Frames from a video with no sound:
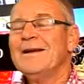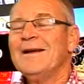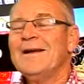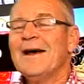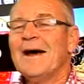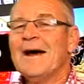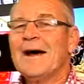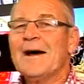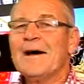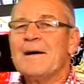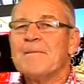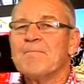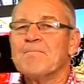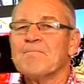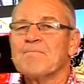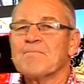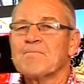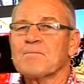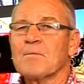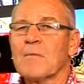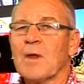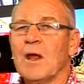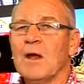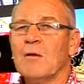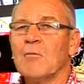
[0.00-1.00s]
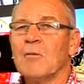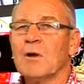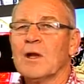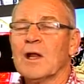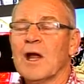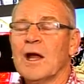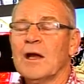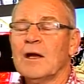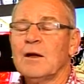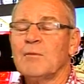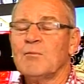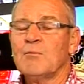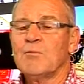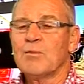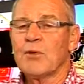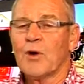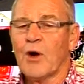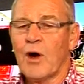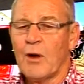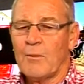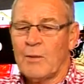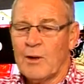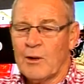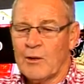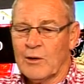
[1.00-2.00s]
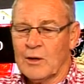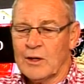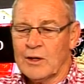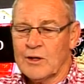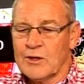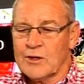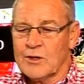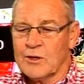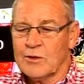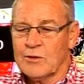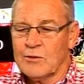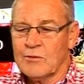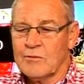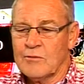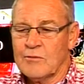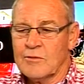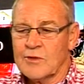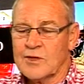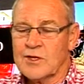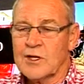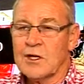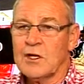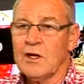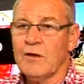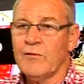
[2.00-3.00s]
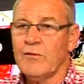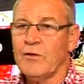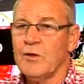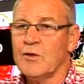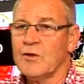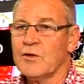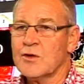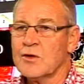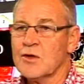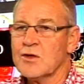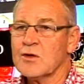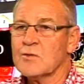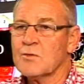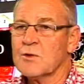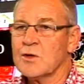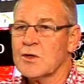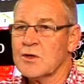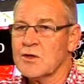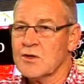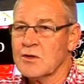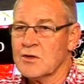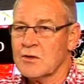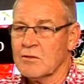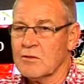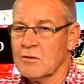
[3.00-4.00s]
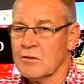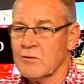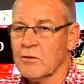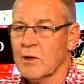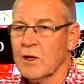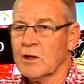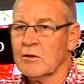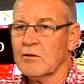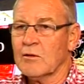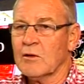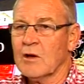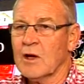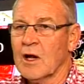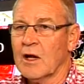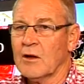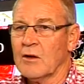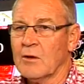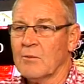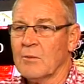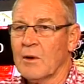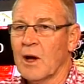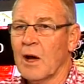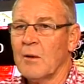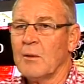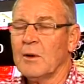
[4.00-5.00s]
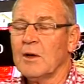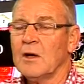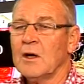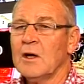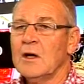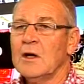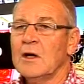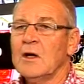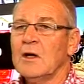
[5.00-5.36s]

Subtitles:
now, it related primarily to City Futures, which is a directorate at the moment,